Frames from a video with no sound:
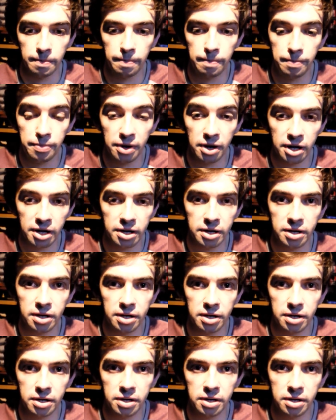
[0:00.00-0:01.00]
But
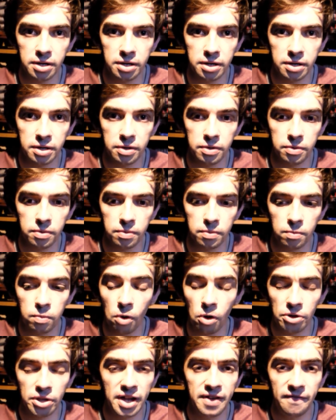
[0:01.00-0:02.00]

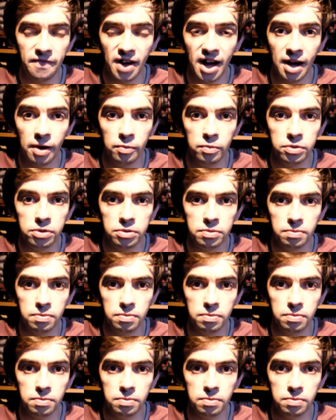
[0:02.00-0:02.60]
what they found